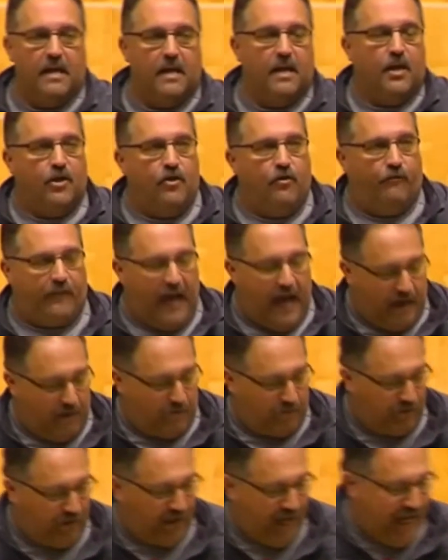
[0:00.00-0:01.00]
You've got to
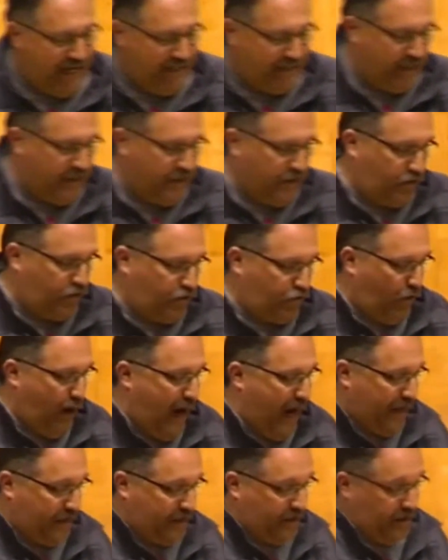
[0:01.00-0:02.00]
play to the
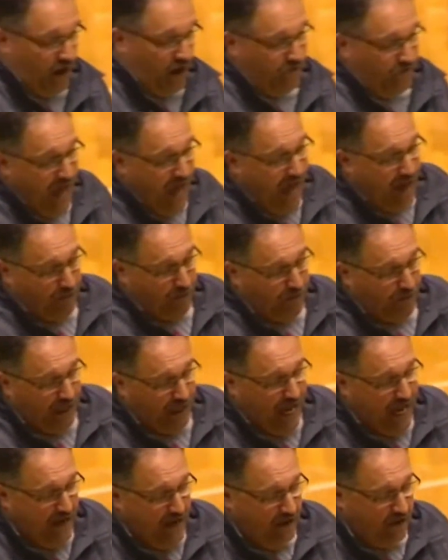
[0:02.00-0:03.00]
strengths of that
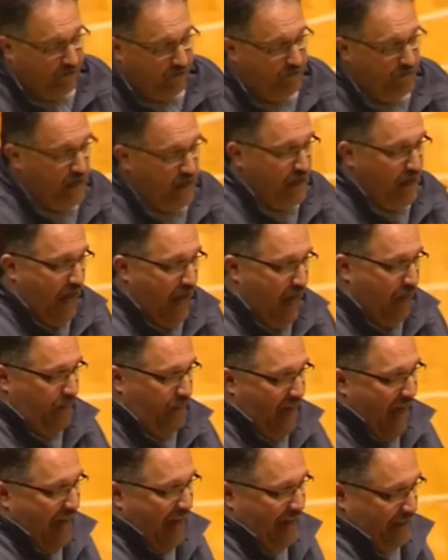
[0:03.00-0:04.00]
player and
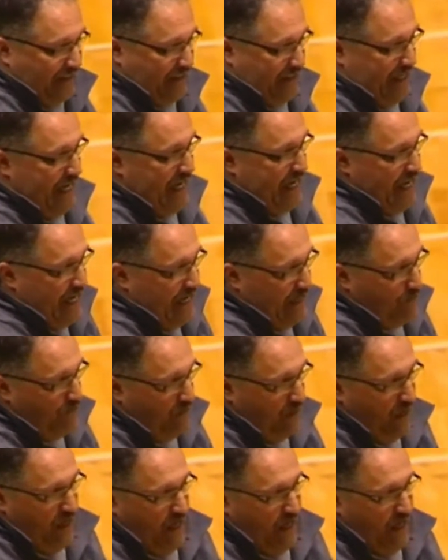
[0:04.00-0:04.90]
that team.